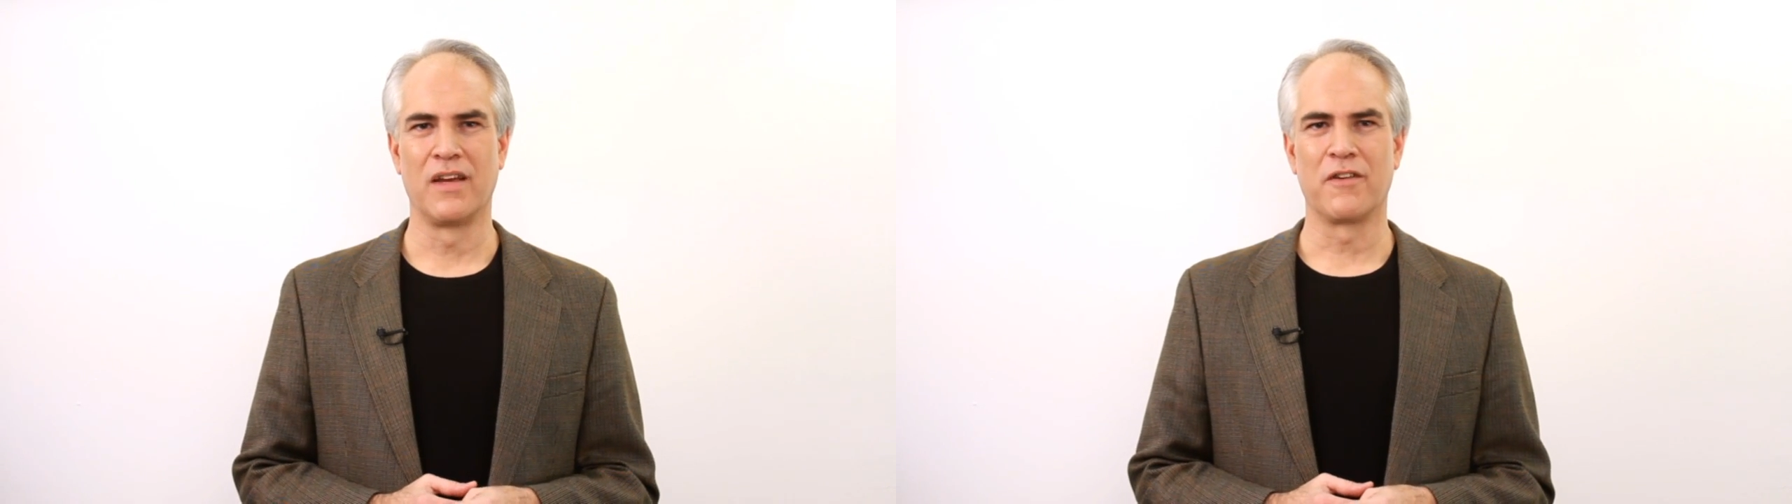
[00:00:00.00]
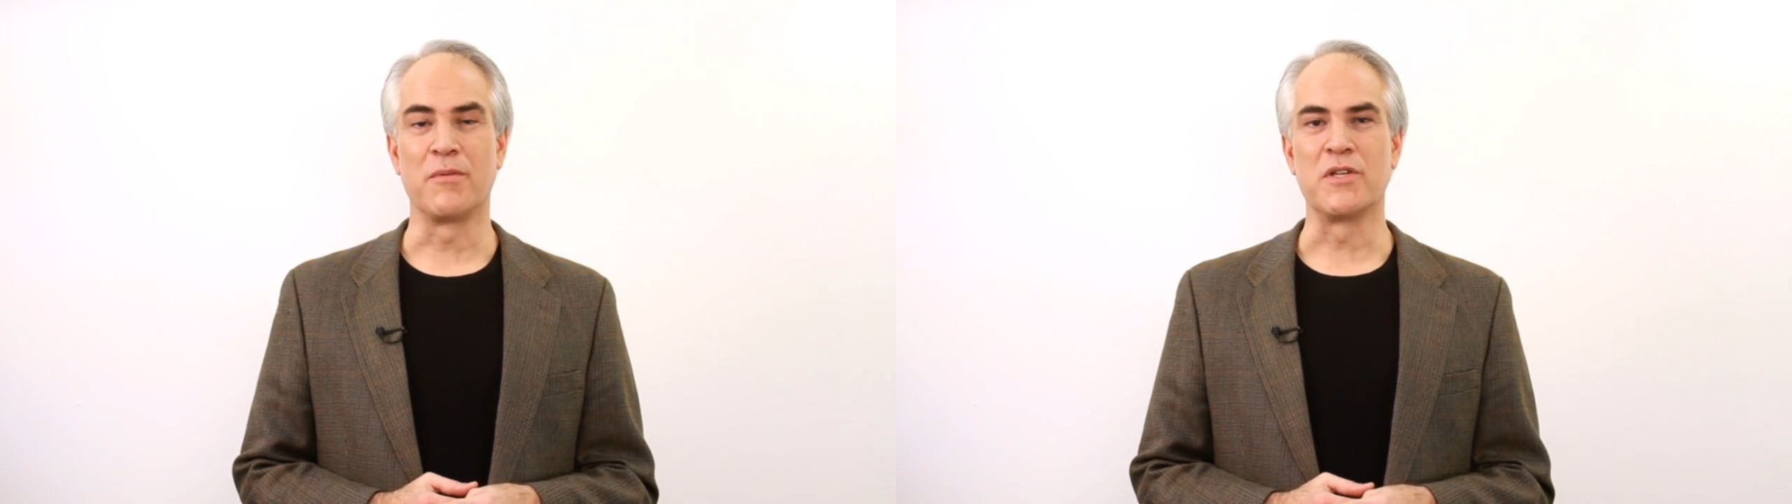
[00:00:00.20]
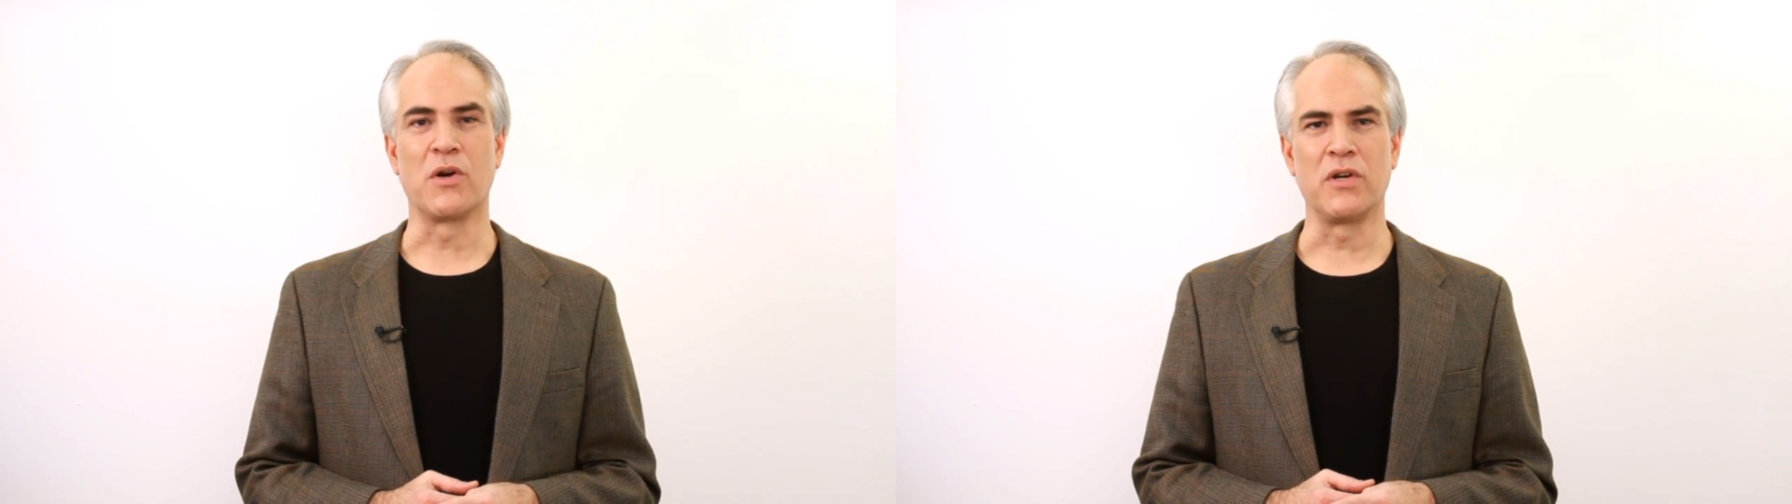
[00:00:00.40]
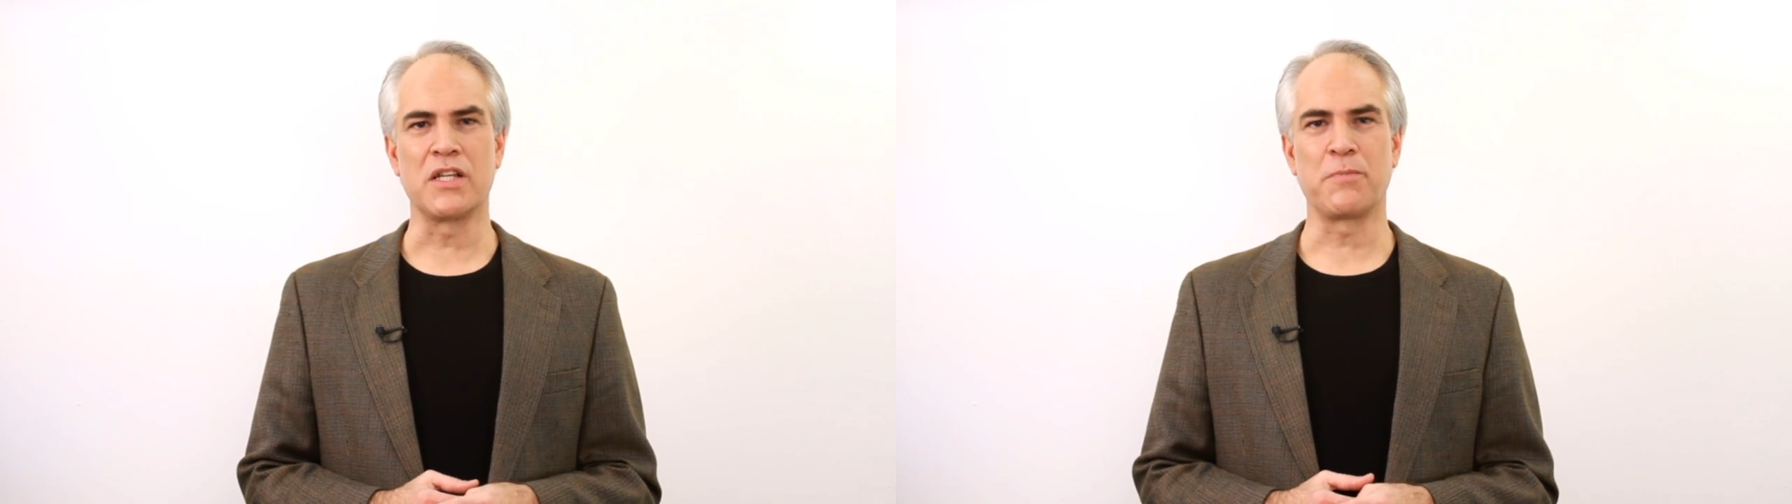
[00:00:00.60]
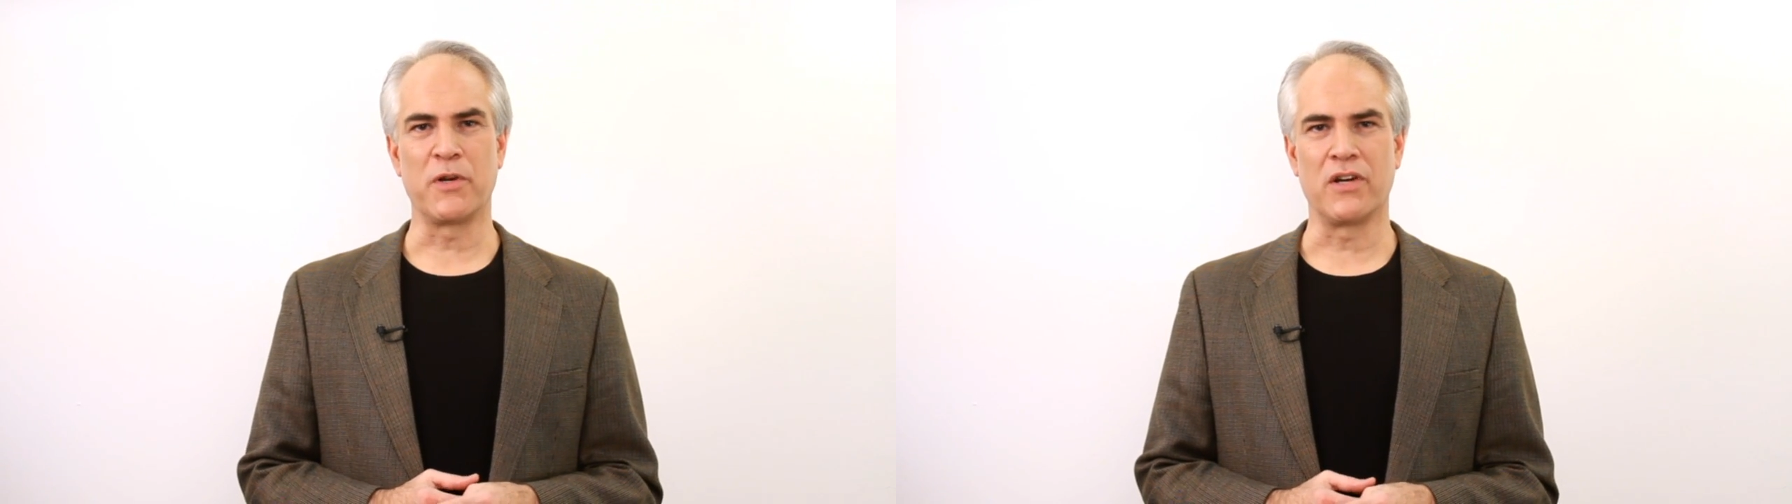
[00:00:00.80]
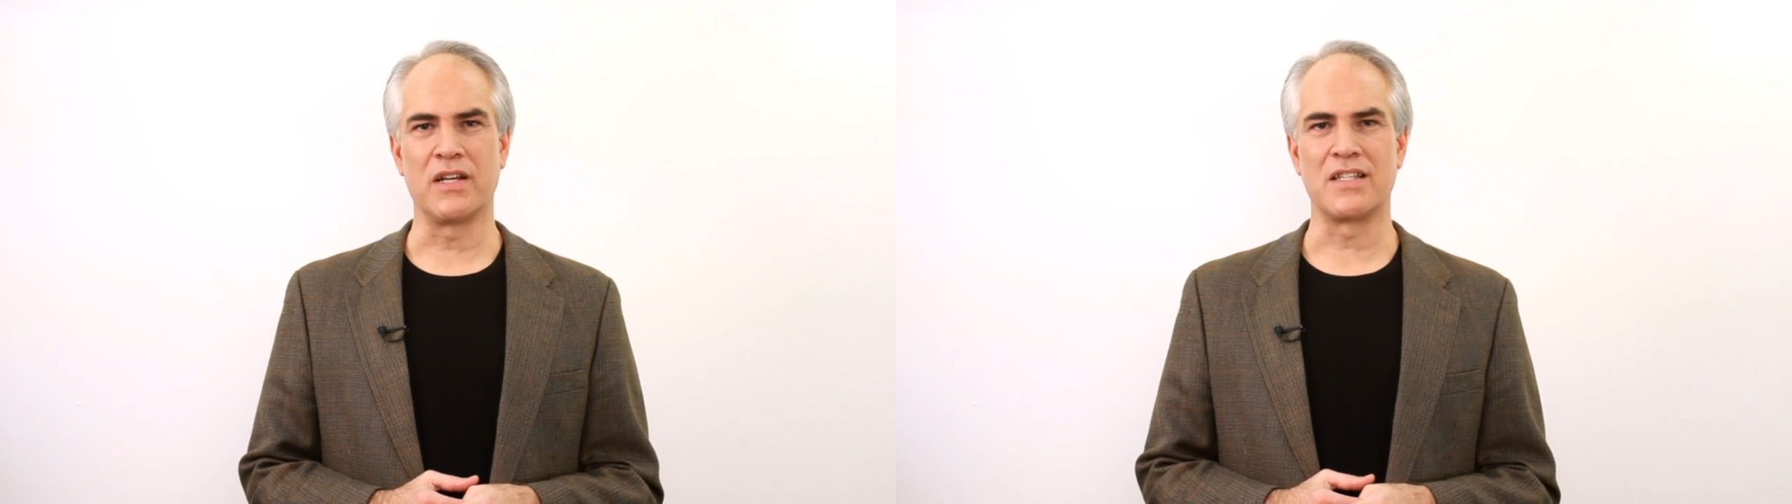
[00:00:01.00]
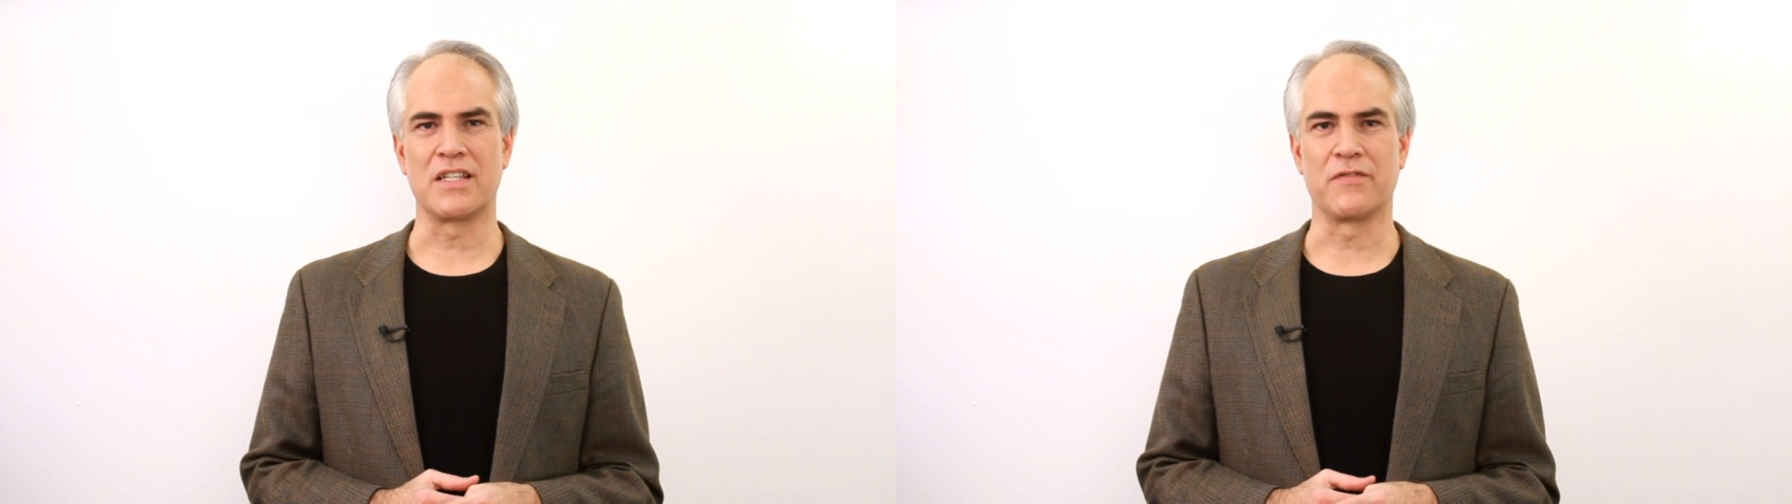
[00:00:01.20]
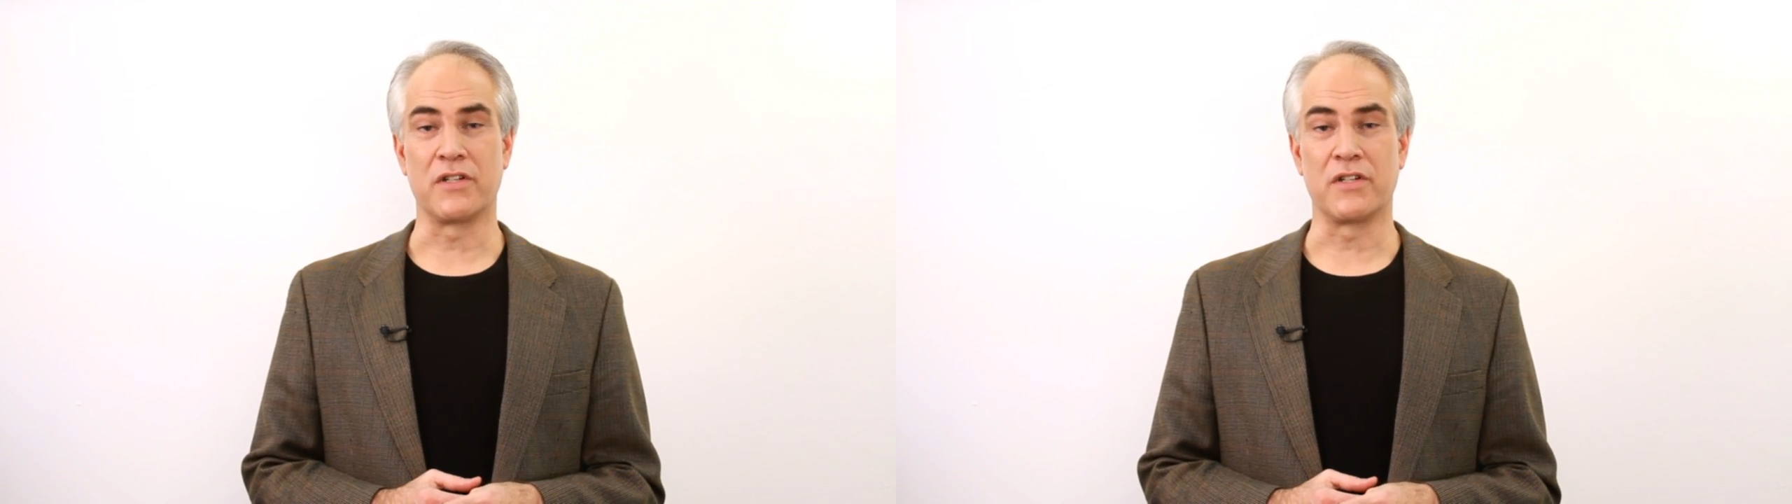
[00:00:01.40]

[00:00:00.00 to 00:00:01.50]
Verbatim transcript: From his own experience as a